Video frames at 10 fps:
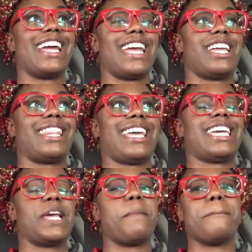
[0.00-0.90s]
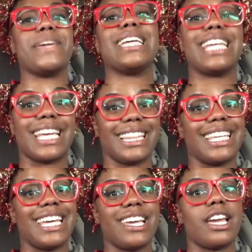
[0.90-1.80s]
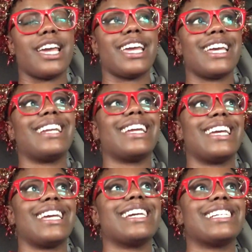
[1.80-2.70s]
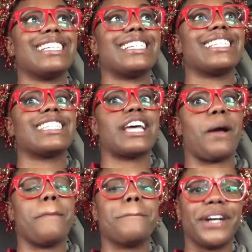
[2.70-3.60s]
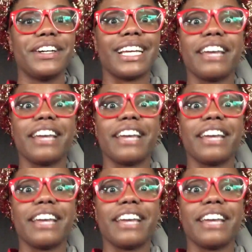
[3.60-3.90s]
and like immediately it is burning.